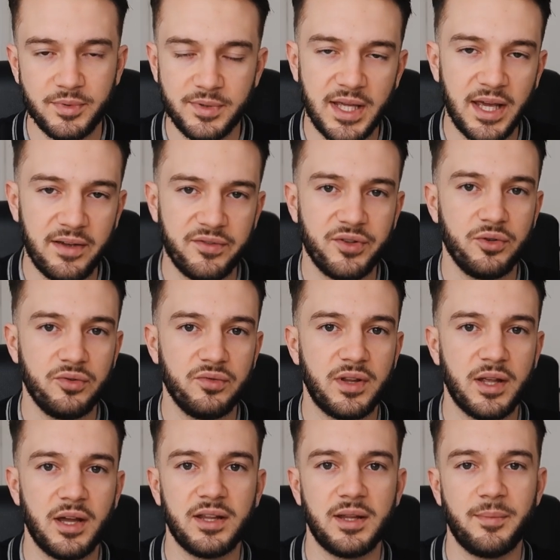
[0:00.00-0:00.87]
give you
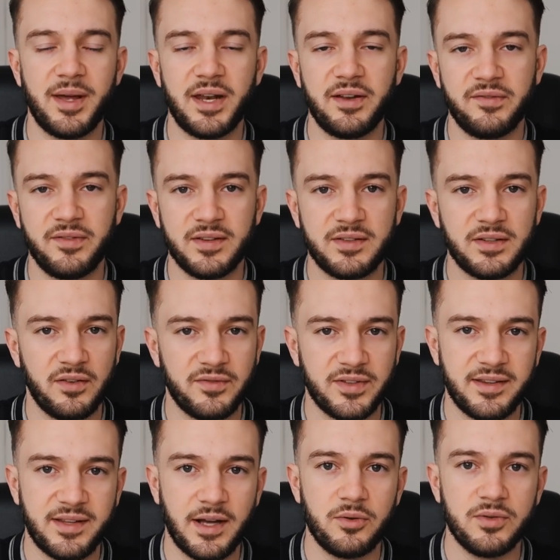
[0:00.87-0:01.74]
the benefit of
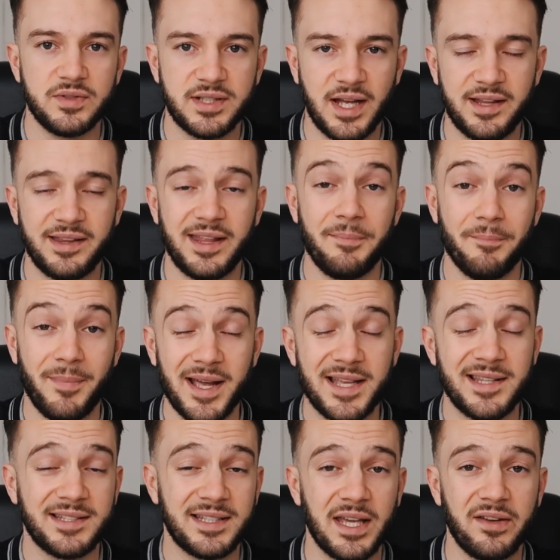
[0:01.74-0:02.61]
the doubt, and they
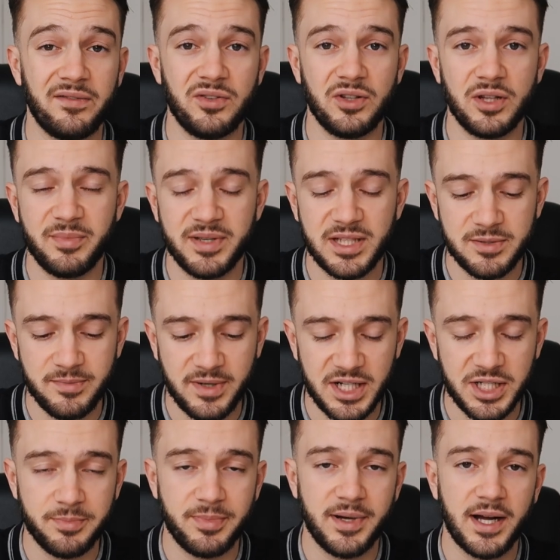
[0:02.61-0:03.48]
might give you the business
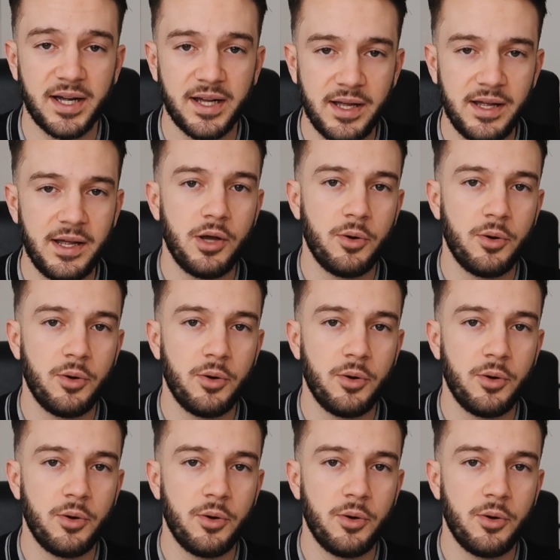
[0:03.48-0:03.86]
manager back.